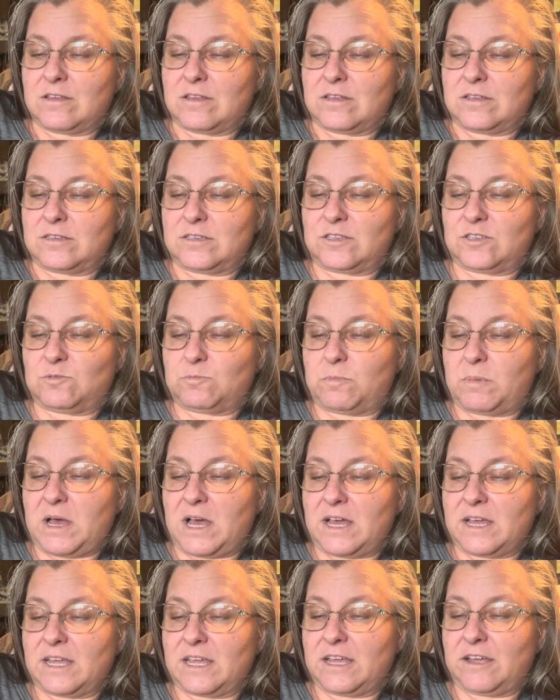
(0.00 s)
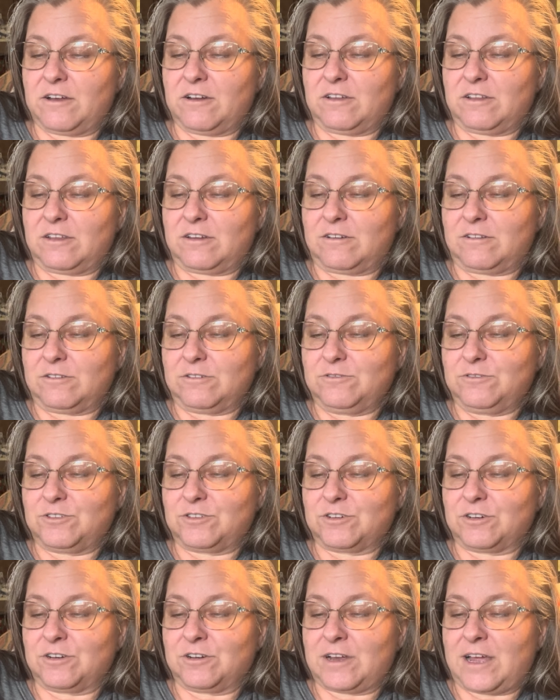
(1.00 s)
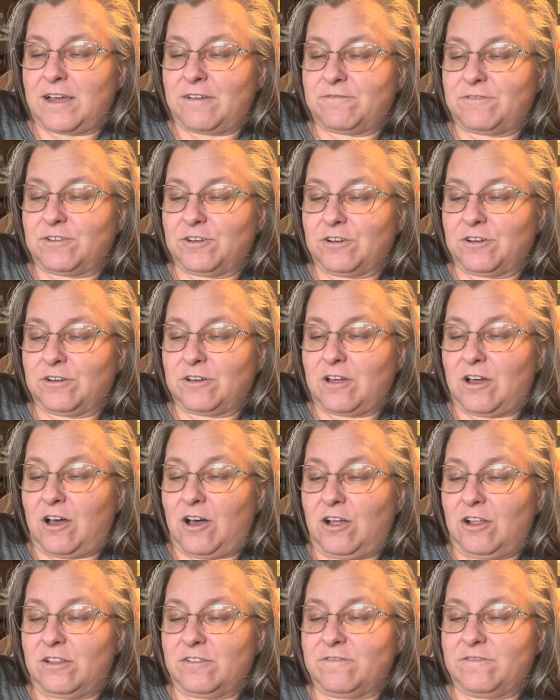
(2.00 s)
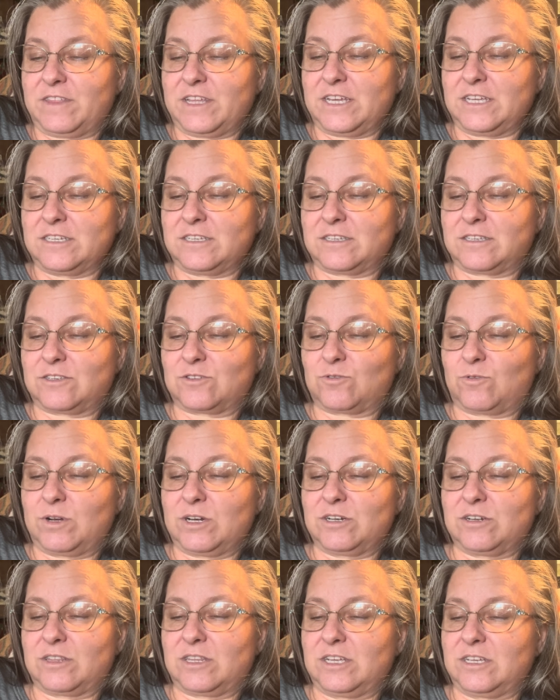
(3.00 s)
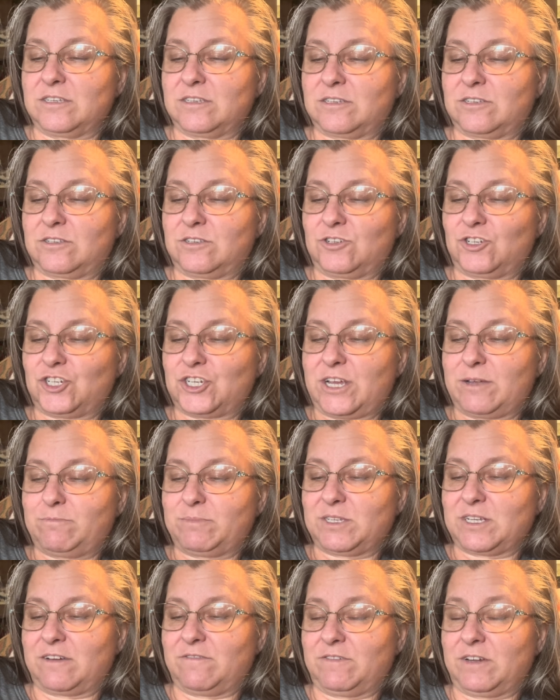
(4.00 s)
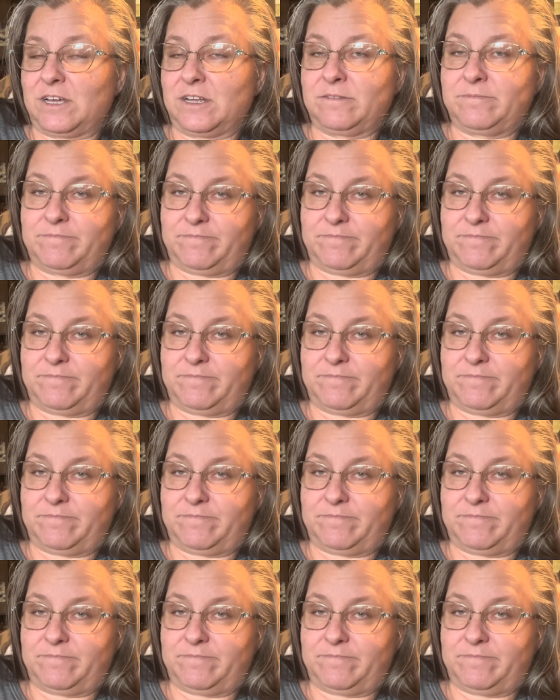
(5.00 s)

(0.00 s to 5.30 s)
spot here a little looser after all of these shapes I've done.